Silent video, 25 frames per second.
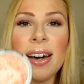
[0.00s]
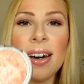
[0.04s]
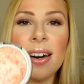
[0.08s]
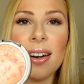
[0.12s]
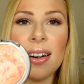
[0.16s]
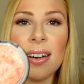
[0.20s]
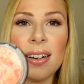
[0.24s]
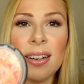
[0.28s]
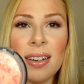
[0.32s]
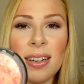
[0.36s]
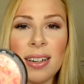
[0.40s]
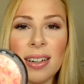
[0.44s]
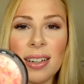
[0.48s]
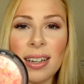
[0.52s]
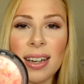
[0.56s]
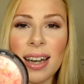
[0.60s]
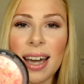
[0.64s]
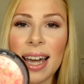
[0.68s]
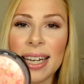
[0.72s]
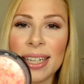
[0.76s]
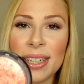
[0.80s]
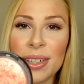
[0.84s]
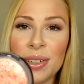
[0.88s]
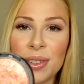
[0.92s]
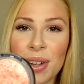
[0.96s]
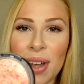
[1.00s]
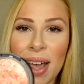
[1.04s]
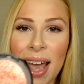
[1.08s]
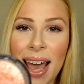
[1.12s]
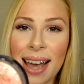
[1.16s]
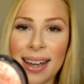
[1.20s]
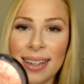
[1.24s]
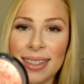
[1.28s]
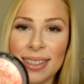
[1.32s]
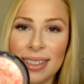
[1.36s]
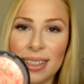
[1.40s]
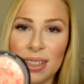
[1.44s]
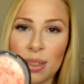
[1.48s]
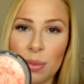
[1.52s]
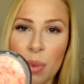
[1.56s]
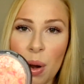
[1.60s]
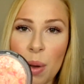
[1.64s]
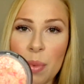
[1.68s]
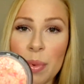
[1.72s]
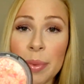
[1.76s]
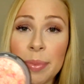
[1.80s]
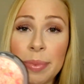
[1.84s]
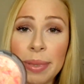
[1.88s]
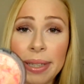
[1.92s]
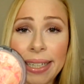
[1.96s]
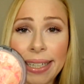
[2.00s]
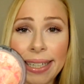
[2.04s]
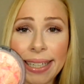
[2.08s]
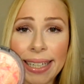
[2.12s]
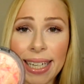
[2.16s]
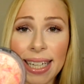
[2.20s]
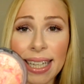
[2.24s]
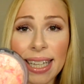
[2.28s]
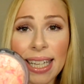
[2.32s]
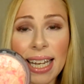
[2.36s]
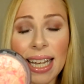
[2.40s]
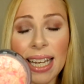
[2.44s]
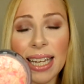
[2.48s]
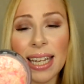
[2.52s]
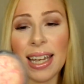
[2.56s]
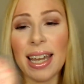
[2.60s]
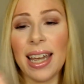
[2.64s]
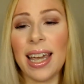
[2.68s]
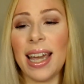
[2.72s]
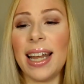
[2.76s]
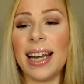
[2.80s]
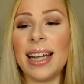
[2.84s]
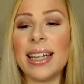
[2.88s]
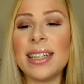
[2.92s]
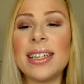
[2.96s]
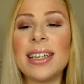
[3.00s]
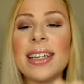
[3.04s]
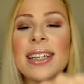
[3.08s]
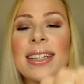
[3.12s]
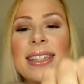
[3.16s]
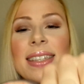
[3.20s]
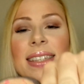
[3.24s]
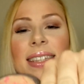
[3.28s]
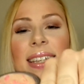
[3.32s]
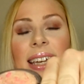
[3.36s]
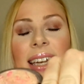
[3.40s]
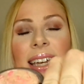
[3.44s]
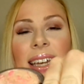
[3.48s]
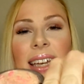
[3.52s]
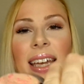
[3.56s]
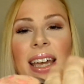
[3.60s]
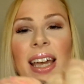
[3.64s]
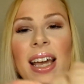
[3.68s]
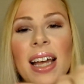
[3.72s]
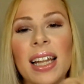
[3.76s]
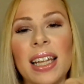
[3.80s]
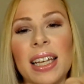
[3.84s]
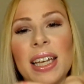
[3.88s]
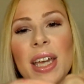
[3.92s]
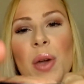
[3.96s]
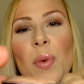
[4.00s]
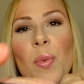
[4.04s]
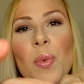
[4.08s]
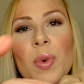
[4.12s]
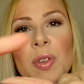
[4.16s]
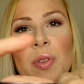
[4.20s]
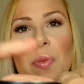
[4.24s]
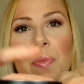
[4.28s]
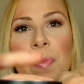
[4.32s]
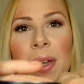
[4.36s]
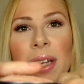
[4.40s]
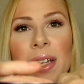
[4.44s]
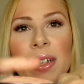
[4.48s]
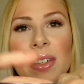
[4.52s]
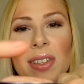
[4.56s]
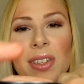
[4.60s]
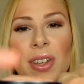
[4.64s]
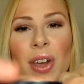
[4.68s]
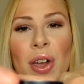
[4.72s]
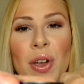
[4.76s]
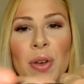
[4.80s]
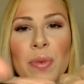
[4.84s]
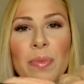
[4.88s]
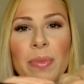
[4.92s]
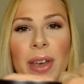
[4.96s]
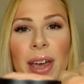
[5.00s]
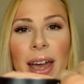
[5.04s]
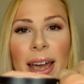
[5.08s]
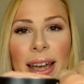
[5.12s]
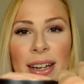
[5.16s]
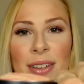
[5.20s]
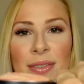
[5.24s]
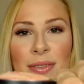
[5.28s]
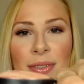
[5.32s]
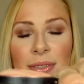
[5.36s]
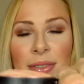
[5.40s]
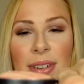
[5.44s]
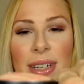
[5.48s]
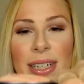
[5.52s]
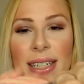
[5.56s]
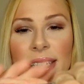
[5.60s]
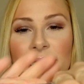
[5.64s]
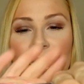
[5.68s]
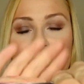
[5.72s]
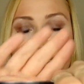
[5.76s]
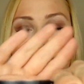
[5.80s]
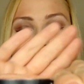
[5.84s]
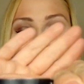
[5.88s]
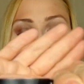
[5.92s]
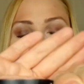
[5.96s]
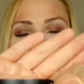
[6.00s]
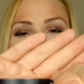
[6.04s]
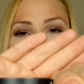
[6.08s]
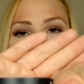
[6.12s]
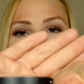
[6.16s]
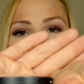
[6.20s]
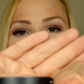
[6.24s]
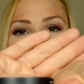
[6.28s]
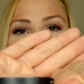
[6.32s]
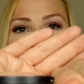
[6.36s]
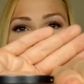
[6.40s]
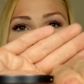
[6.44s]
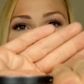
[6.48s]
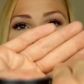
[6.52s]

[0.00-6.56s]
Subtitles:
oh, I don't know how long, probably nearly a year. And as you can see, like, it was a big dome kind of originally, and